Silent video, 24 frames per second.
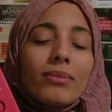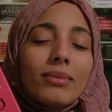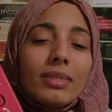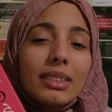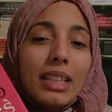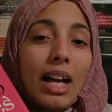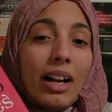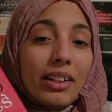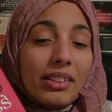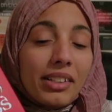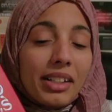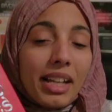
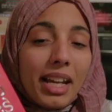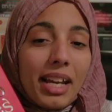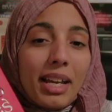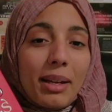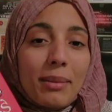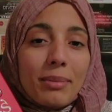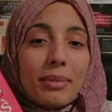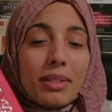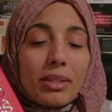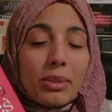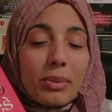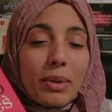The Hunger
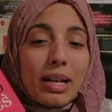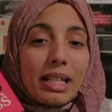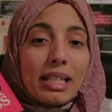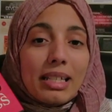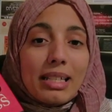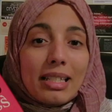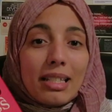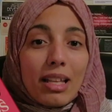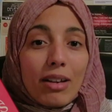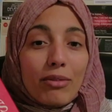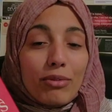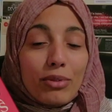Games as well
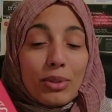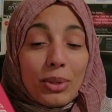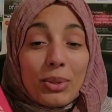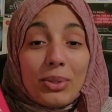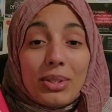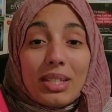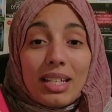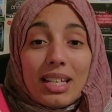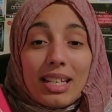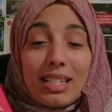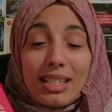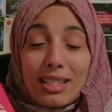as Love
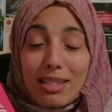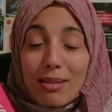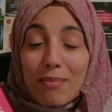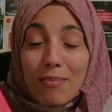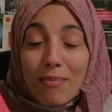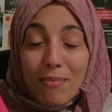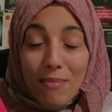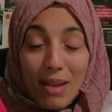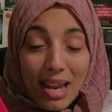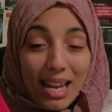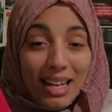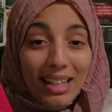Rosie is the
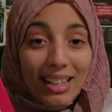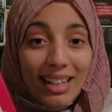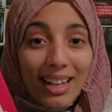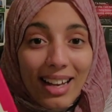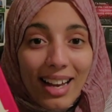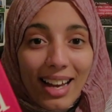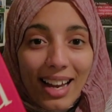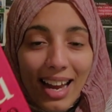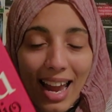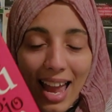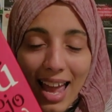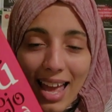main
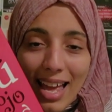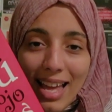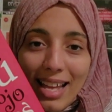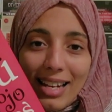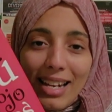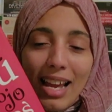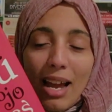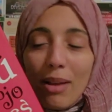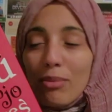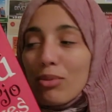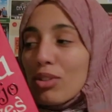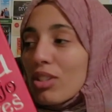guy,
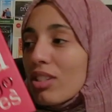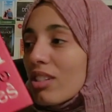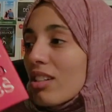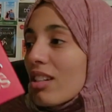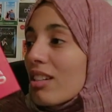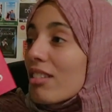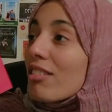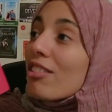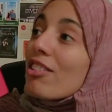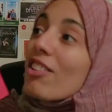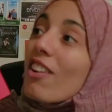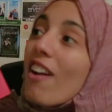and I'm just
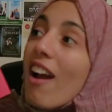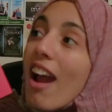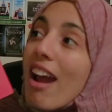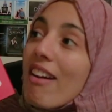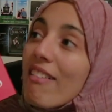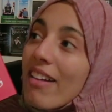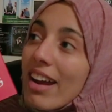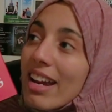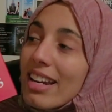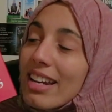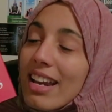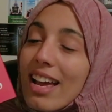gonna cry
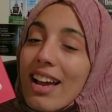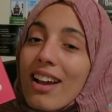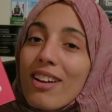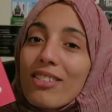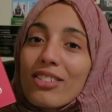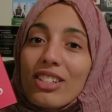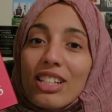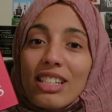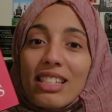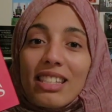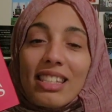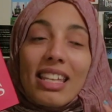right now
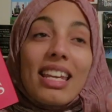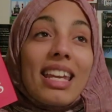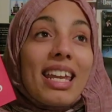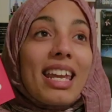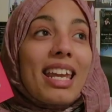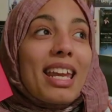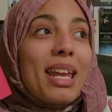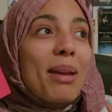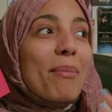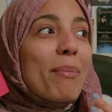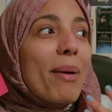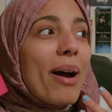just
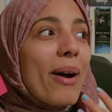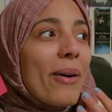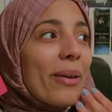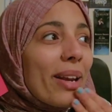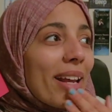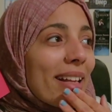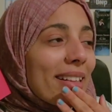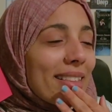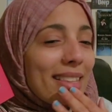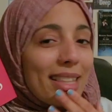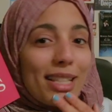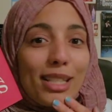thinking about
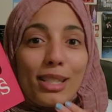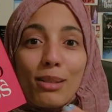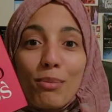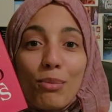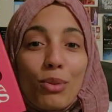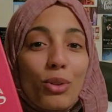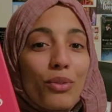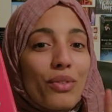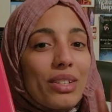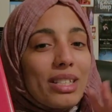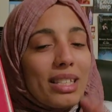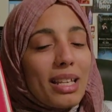it. This
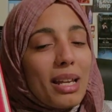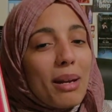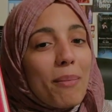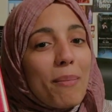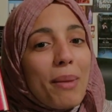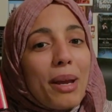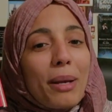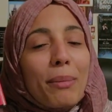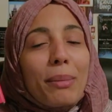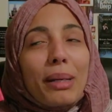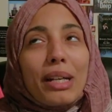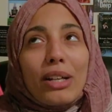movie is gonna
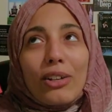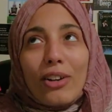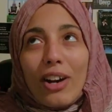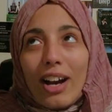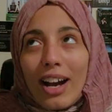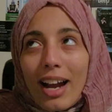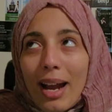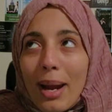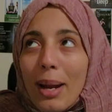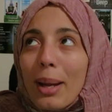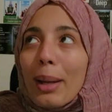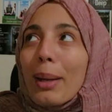make me
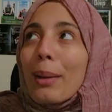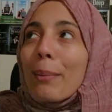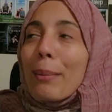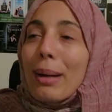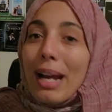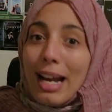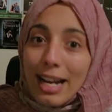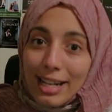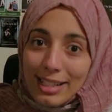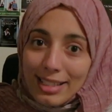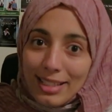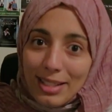cry
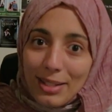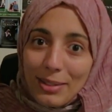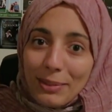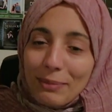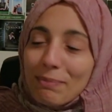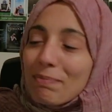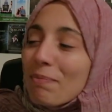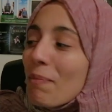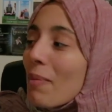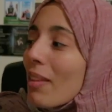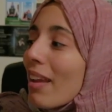my eyes out.